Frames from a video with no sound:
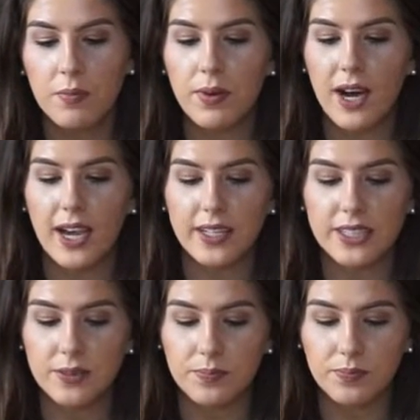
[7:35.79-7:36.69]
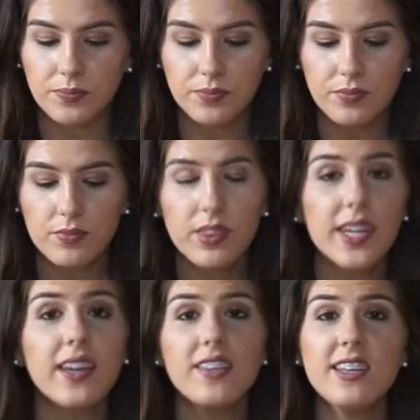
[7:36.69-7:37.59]
But
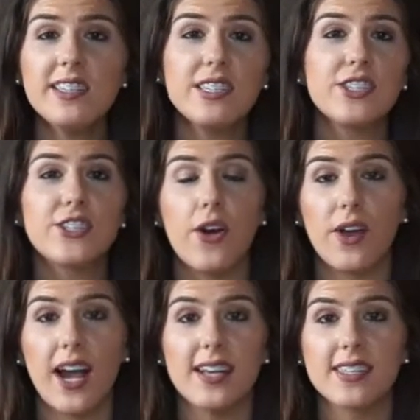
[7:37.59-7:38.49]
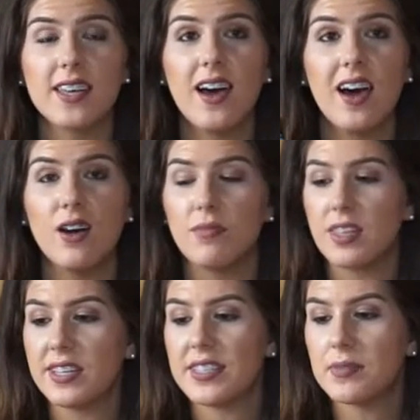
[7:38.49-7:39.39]
this is so nice.
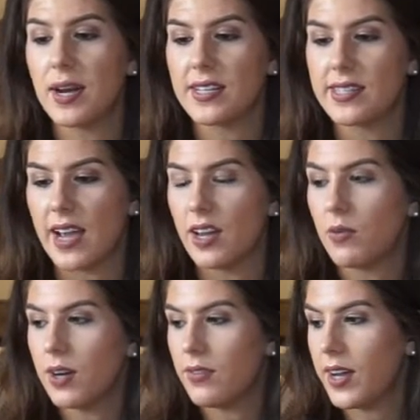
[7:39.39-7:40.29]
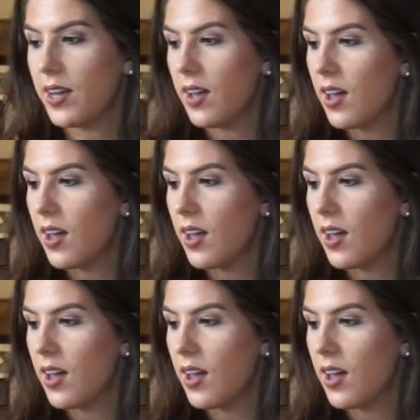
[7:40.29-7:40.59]
This is my second one of it.